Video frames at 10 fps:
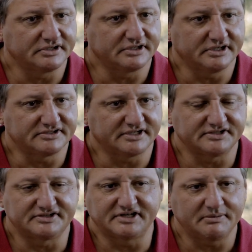It's not
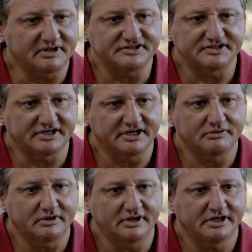destabilizing in
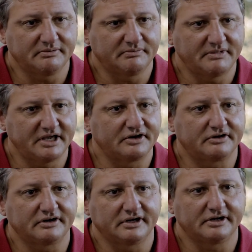any manner.